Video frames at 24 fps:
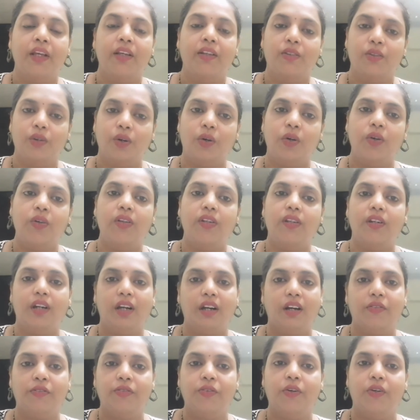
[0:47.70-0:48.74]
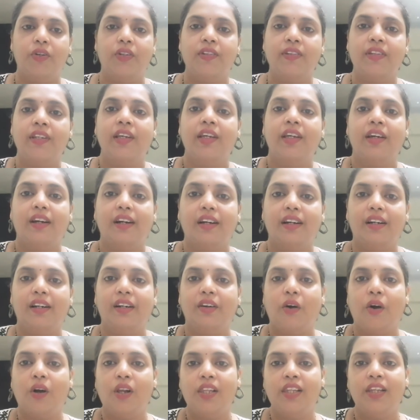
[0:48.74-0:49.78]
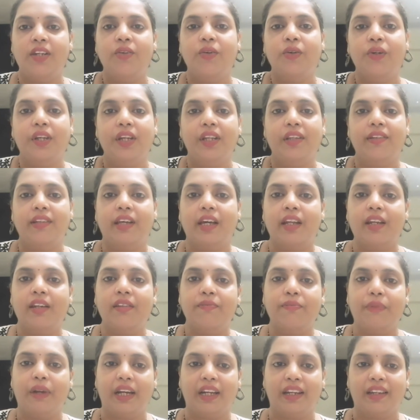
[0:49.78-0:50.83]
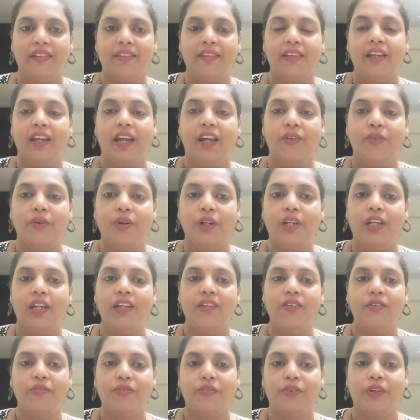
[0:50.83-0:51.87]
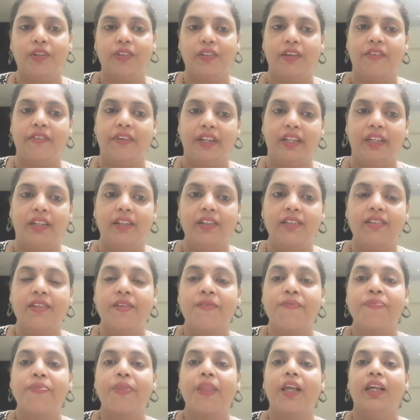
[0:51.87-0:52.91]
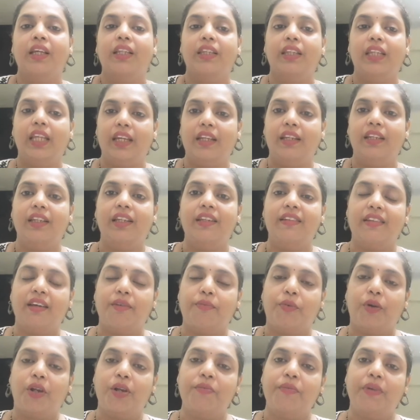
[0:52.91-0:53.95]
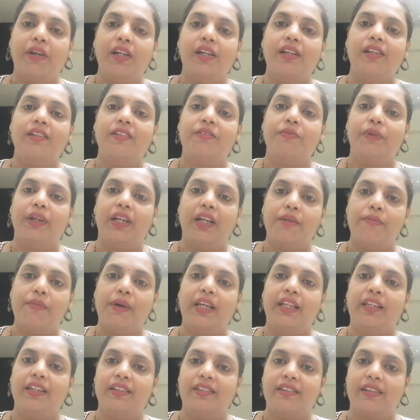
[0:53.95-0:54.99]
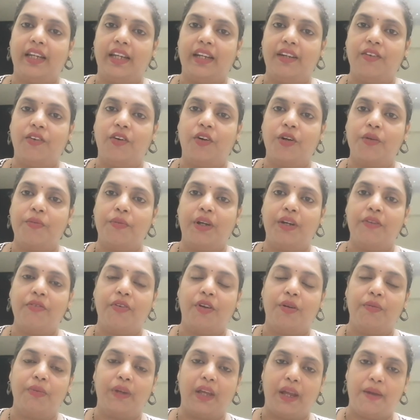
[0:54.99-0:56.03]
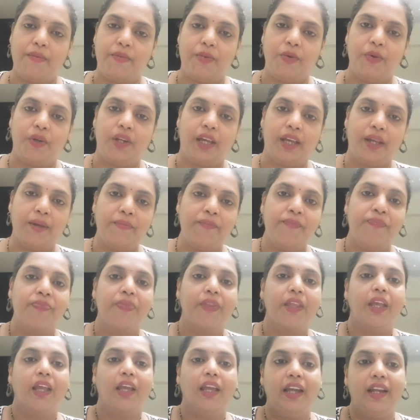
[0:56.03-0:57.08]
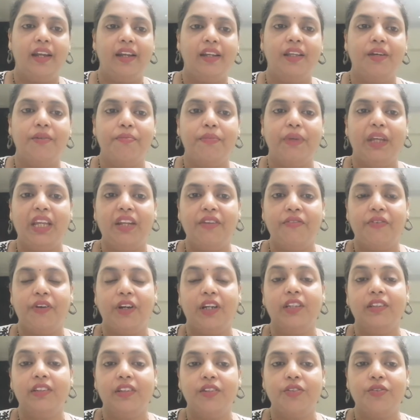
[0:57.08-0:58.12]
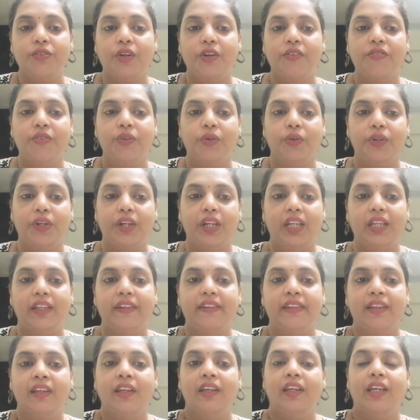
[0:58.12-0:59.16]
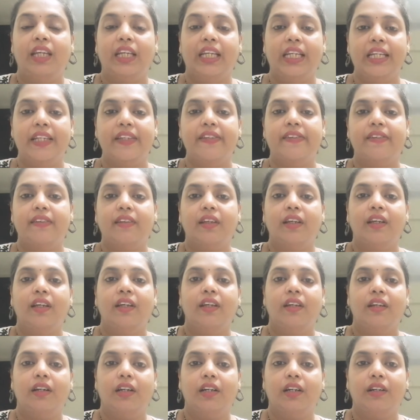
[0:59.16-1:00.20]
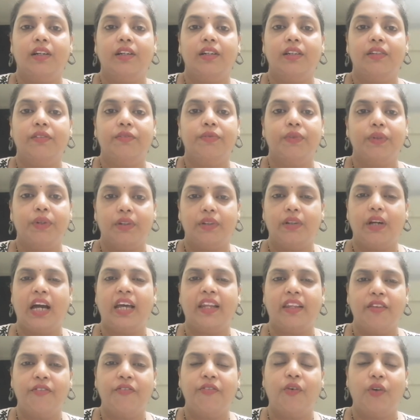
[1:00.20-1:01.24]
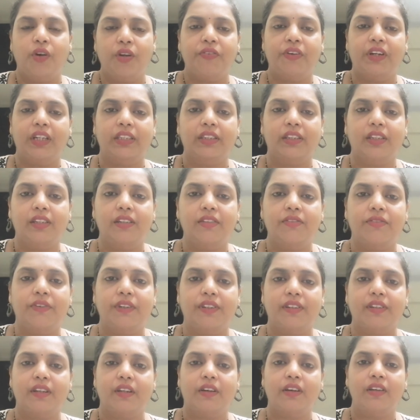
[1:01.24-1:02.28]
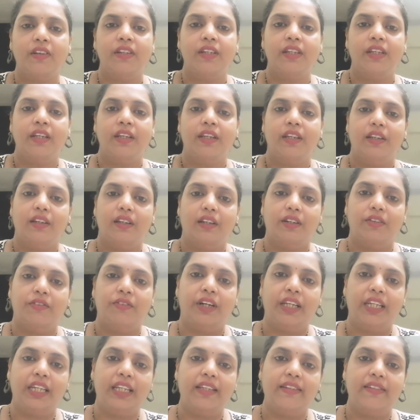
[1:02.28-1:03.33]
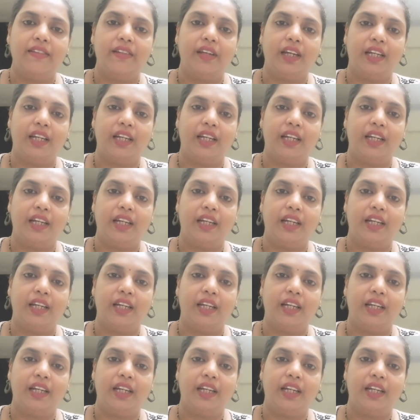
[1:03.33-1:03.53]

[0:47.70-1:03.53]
So of course, all the notaries are practicing advocates for 7 years. Then this appointment is made by the state government from time to time, and the main functions of notaries is are the four functions. First law, one is